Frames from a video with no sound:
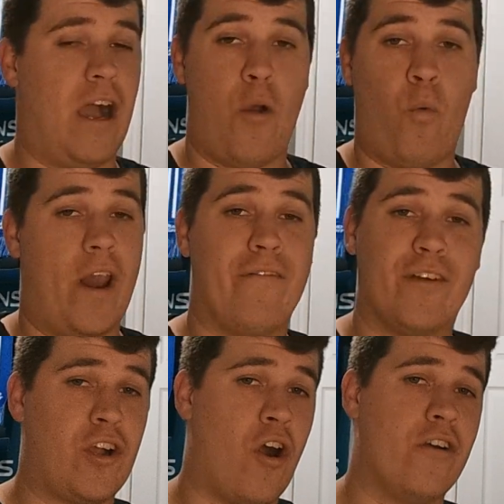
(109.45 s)
whatever
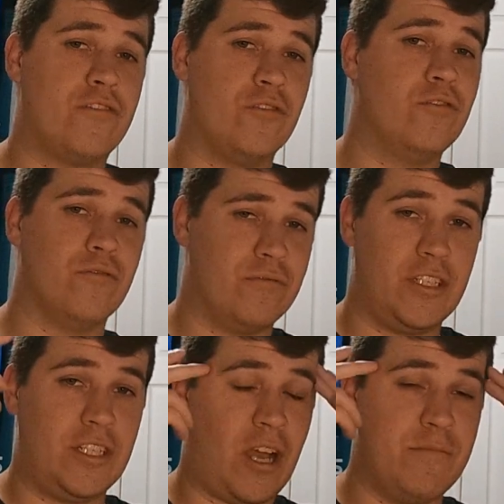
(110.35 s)
console
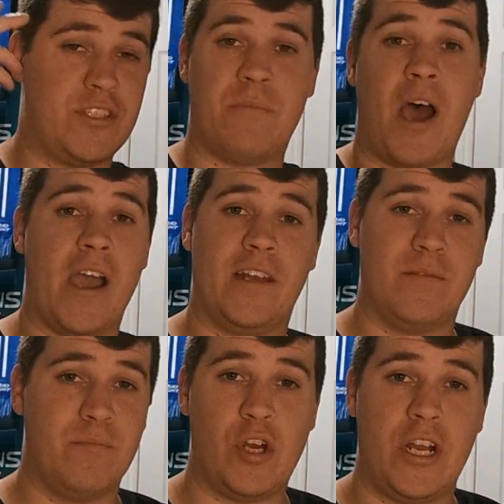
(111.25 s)
comes to mind,
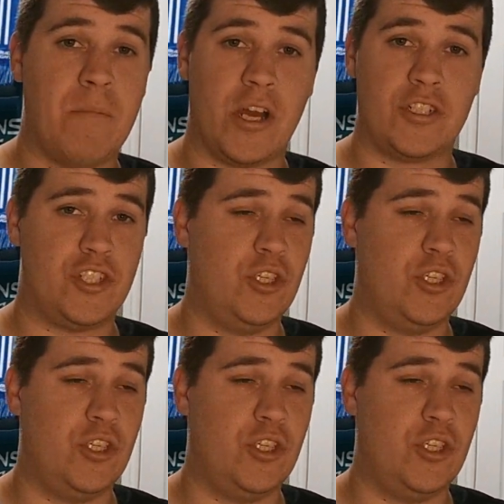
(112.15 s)
pretty much.